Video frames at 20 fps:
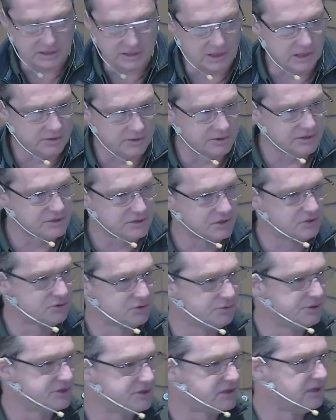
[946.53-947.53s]
There you go.
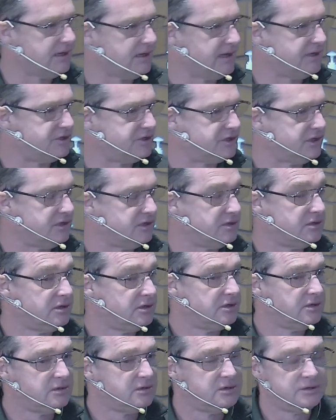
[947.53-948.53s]
There's the choice,
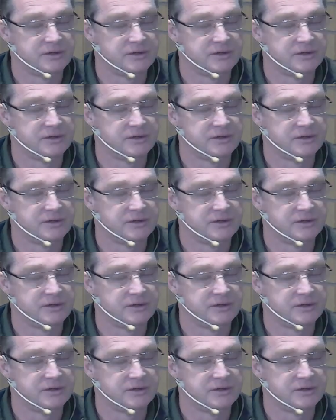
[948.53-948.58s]
Galatia.